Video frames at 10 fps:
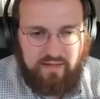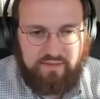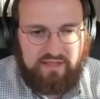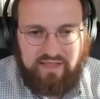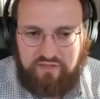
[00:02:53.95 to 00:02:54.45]

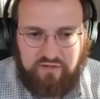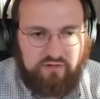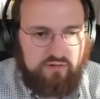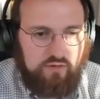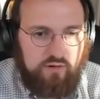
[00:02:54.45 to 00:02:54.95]

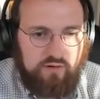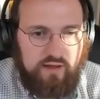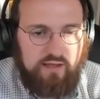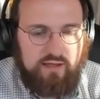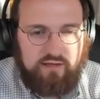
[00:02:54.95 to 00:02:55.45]
OmniLedger
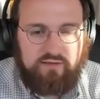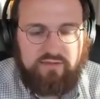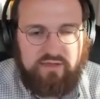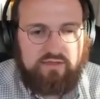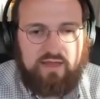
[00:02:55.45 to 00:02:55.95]
or you know
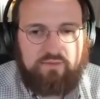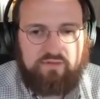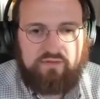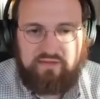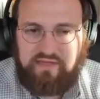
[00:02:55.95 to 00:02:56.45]
these
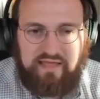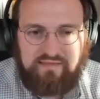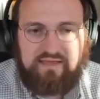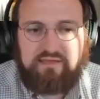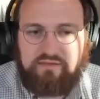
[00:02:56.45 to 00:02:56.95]
types of things they
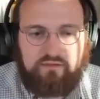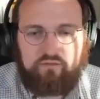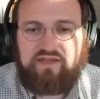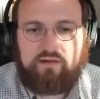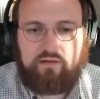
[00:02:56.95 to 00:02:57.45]
exist they're
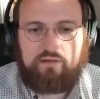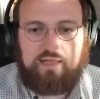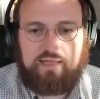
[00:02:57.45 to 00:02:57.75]
real